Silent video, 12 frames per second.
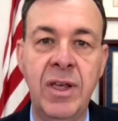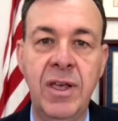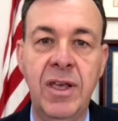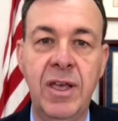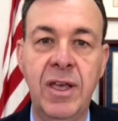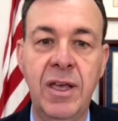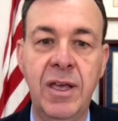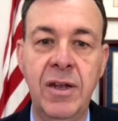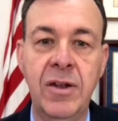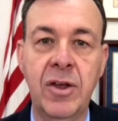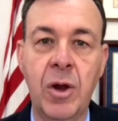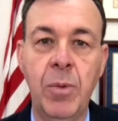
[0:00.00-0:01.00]
in
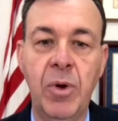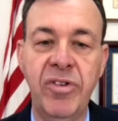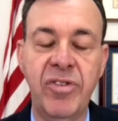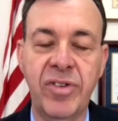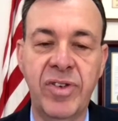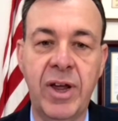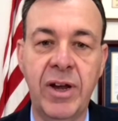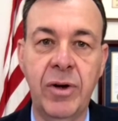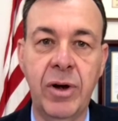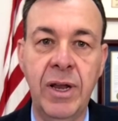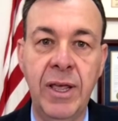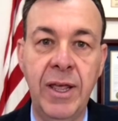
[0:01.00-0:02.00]
the commercial sector.
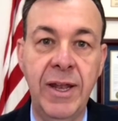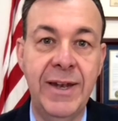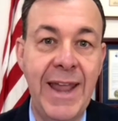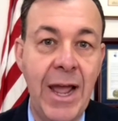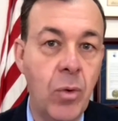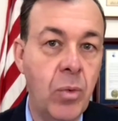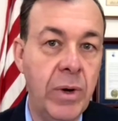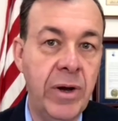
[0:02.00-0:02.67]
Now we are